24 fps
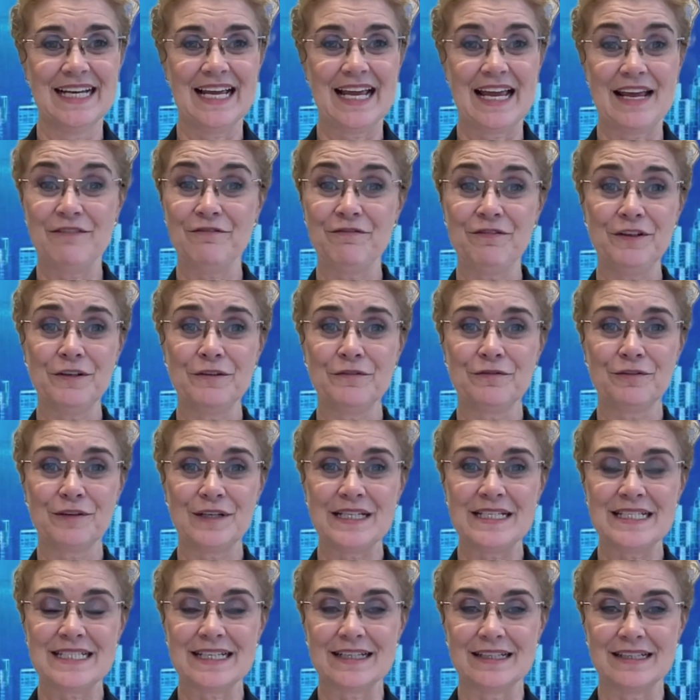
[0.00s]
And feel
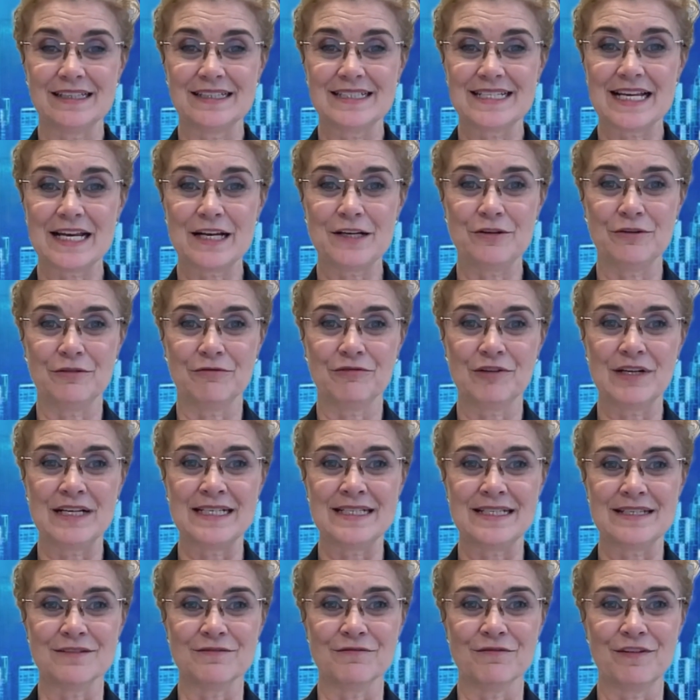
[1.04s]
free to tell your
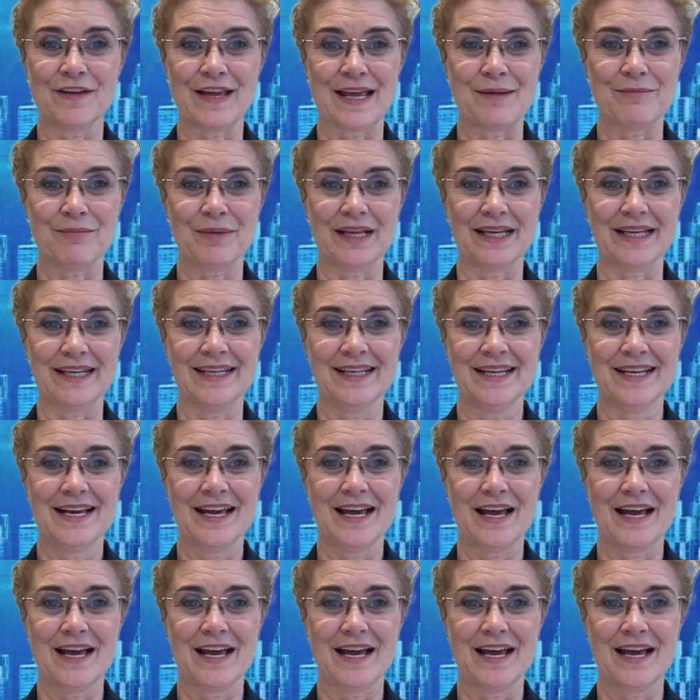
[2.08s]
friends and family